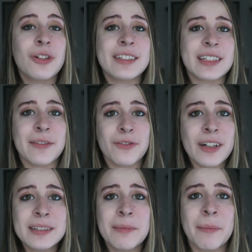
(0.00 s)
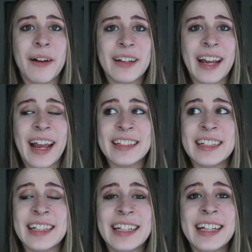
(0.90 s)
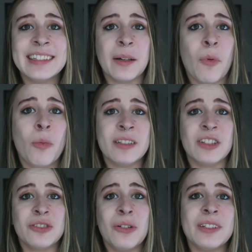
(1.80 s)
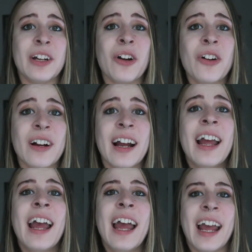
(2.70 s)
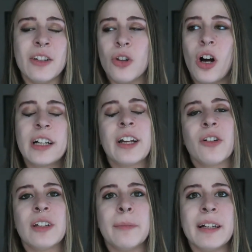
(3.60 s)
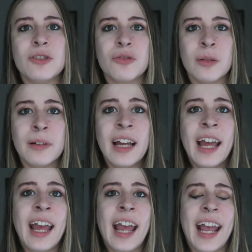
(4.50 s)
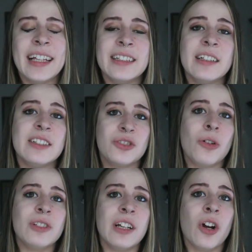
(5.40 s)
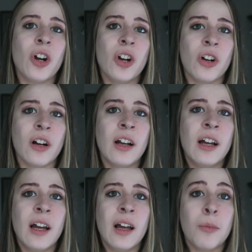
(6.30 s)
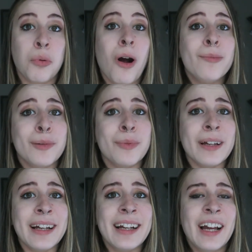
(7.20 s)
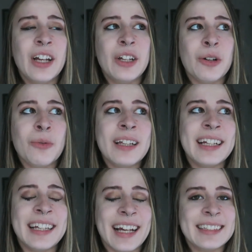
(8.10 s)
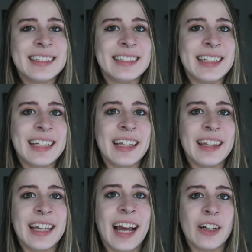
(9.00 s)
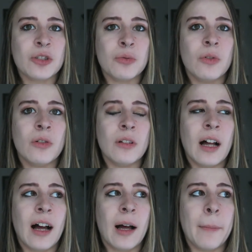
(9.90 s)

confront him about it, and he ends up almost assaulting her and locking her in the bedroom and assaulting her, probably. You don't really get to see the actual